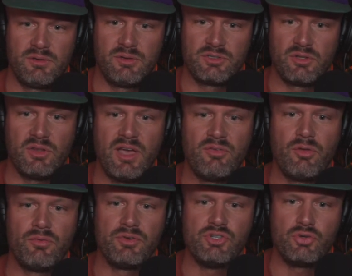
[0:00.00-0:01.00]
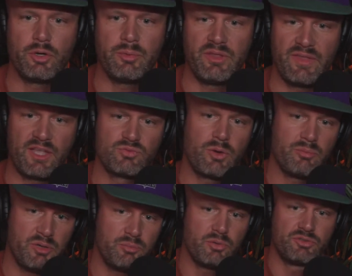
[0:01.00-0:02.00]
There's a level of enjoyment, and that's why
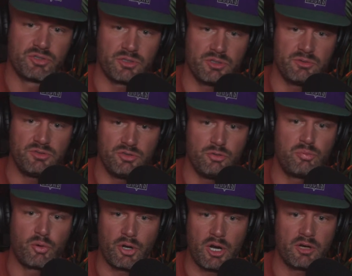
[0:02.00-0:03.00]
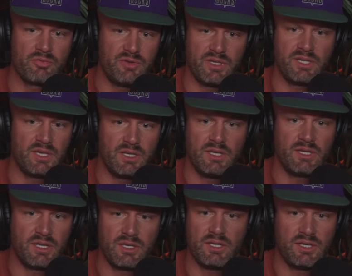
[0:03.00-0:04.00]
people turn to pornography again and
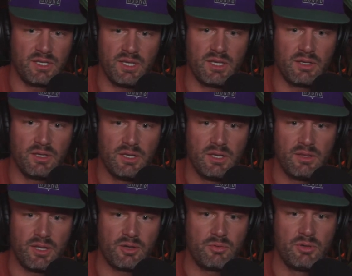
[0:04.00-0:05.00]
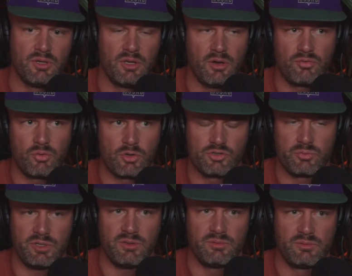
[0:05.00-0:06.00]
again and again. Like, of course,
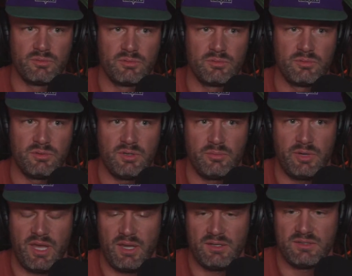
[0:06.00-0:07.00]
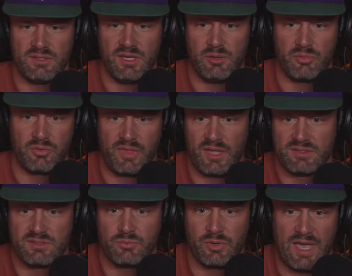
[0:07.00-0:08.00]
we hate to say it, but
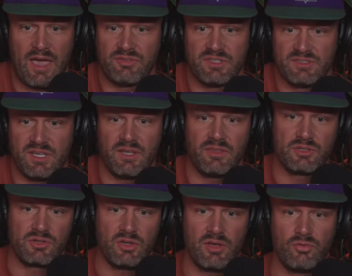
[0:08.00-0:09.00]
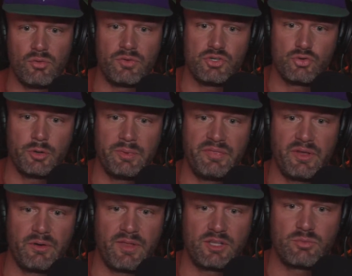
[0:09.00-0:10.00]
we have to say it. There's a level of enjoyment
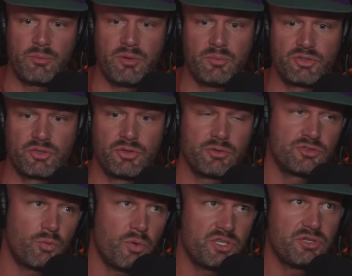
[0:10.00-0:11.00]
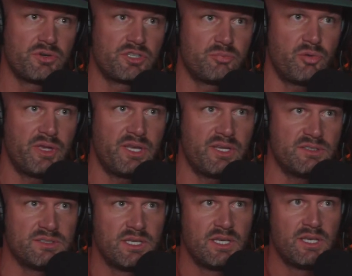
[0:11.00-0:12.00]
there, and that's why people turn to it. So what you're explaining
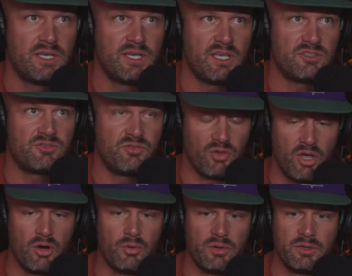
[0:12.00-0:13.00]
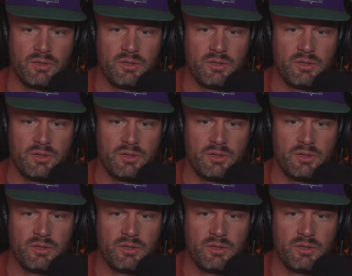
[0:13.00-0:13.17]
is flow.